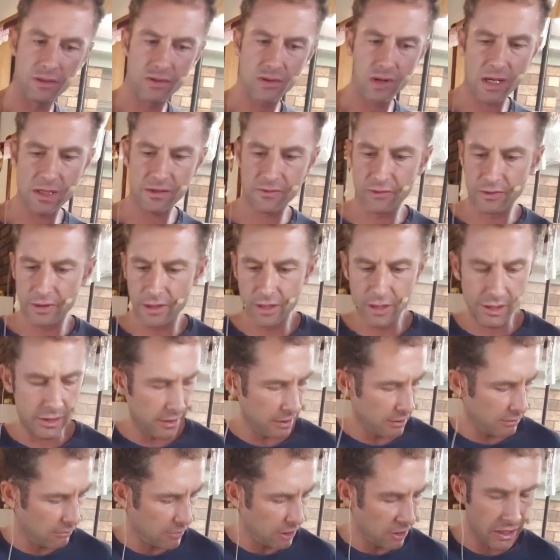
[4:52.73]
transfer it,
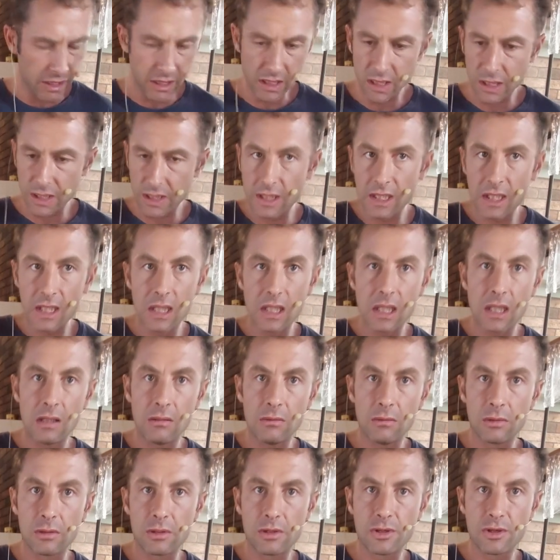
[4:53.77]
and I
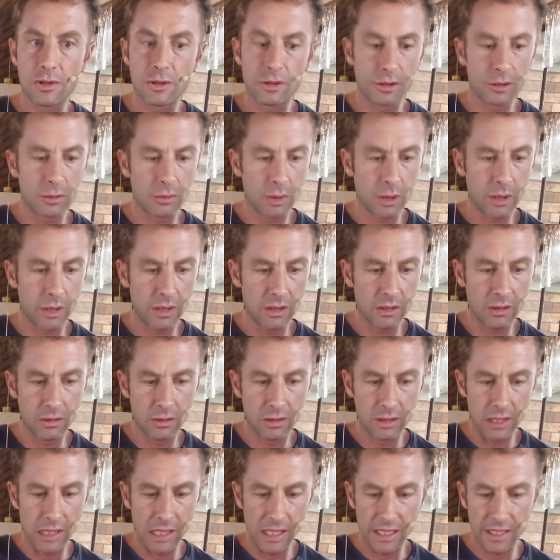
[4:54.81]
will show you what it
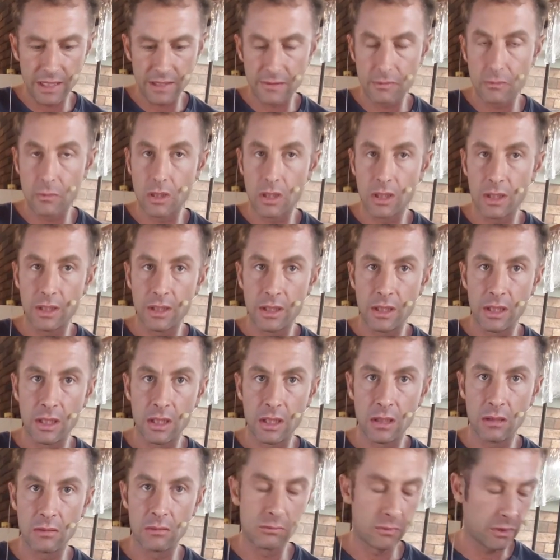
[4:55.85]
looks like
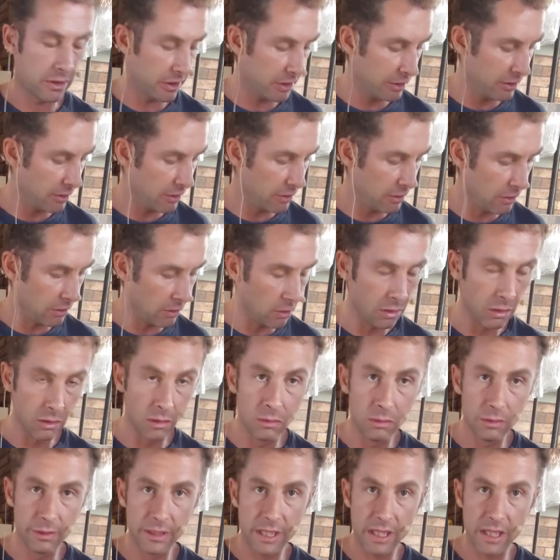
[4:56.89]
when it's all
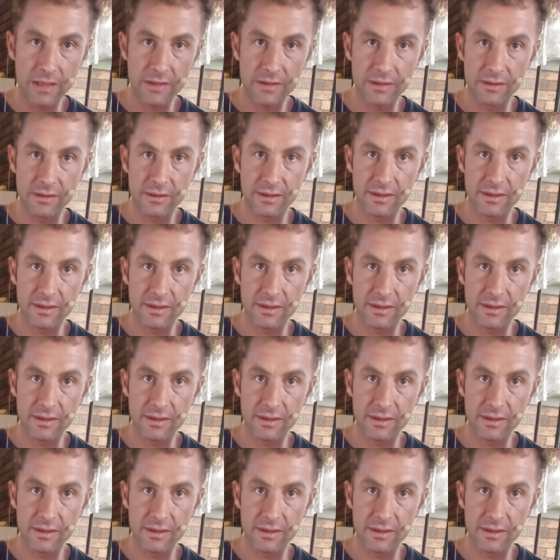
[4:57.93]
nice and